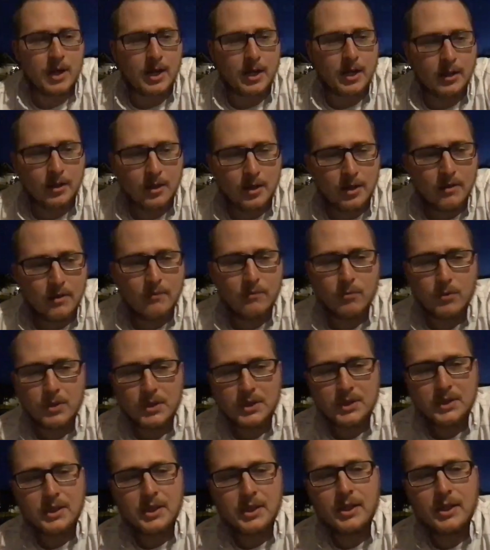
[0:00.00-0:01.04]
love
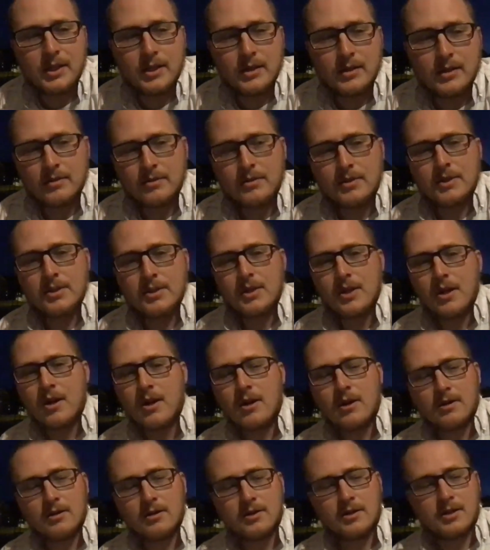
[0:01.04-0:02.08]
whiskey and
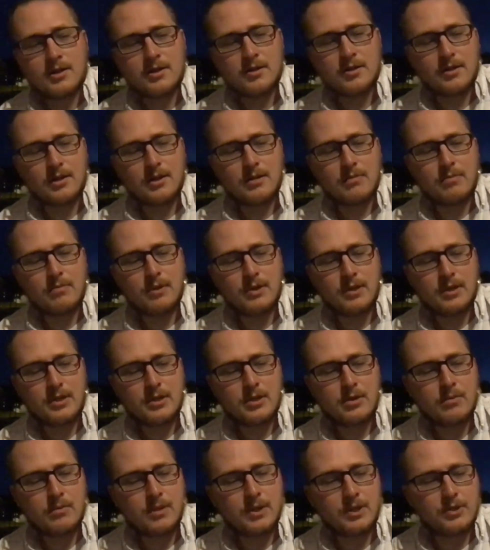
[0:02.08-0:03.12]
cigars. They put
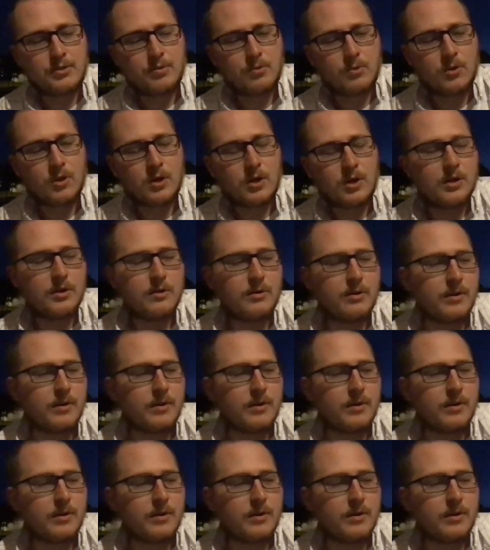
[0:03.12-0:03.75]
so much work into it.